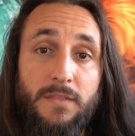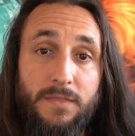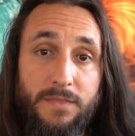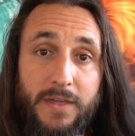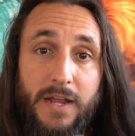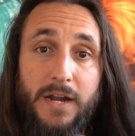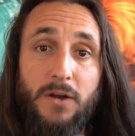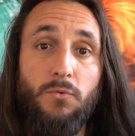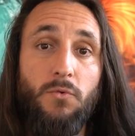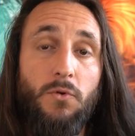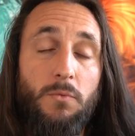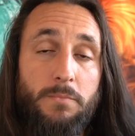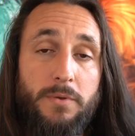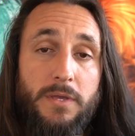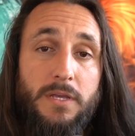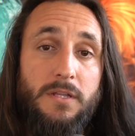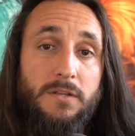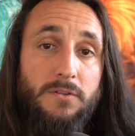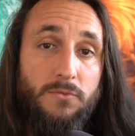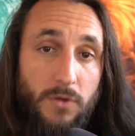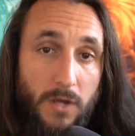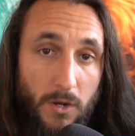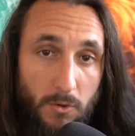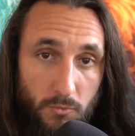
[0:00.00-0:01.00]
There will
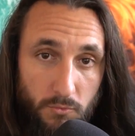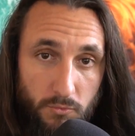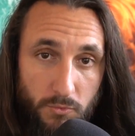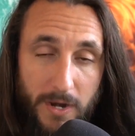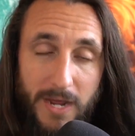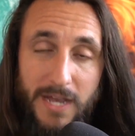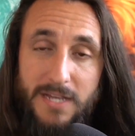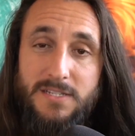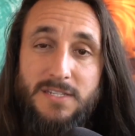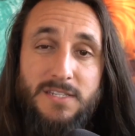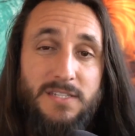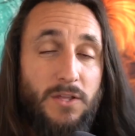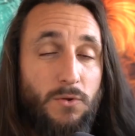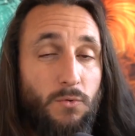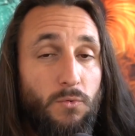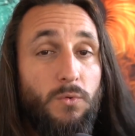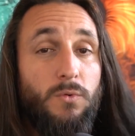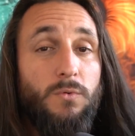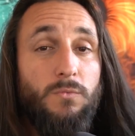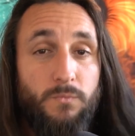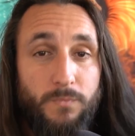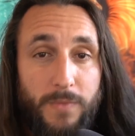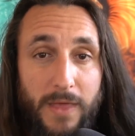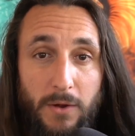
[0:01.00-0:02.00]
be arrests. There
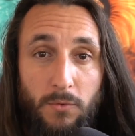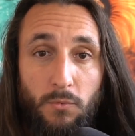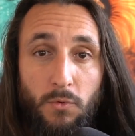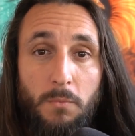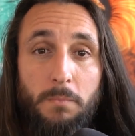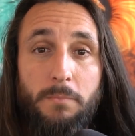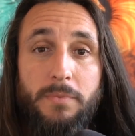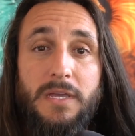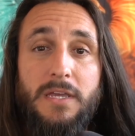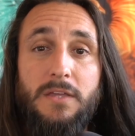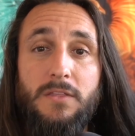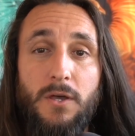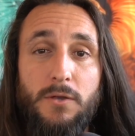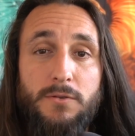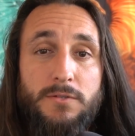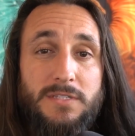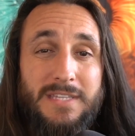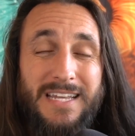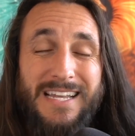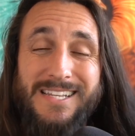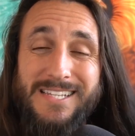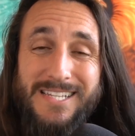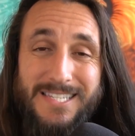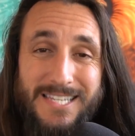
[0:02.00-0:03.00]
will be those
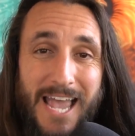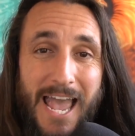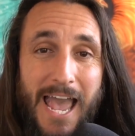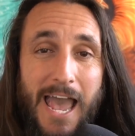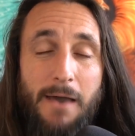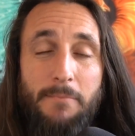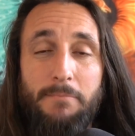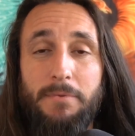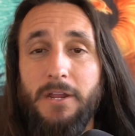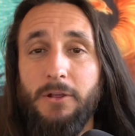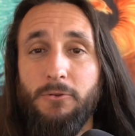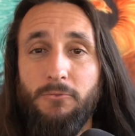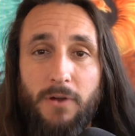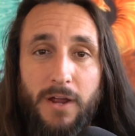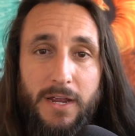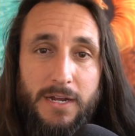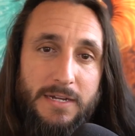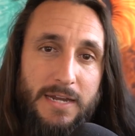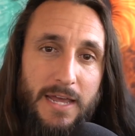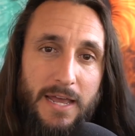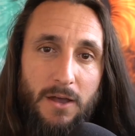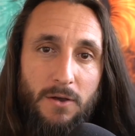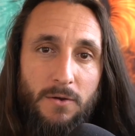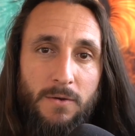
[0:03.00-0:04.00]
things that's happening right
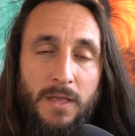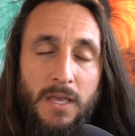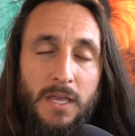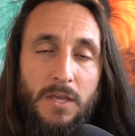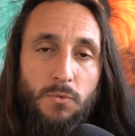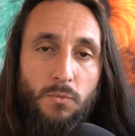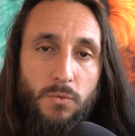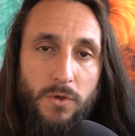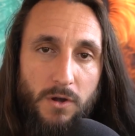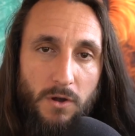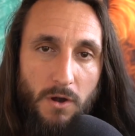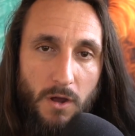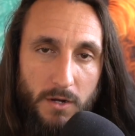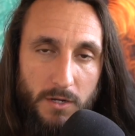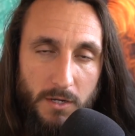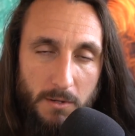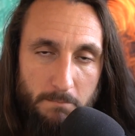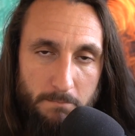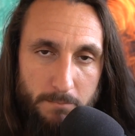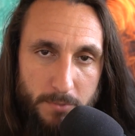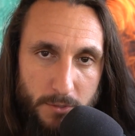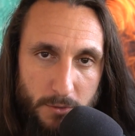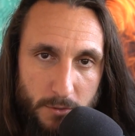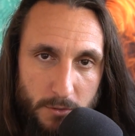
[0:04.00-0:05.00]
now. We are on a
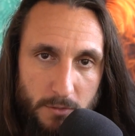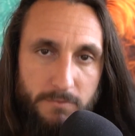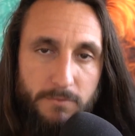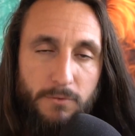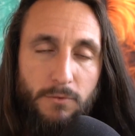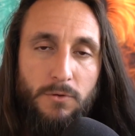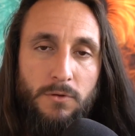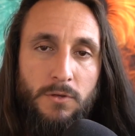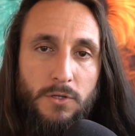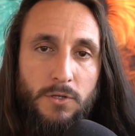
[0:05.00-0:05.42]
beautiful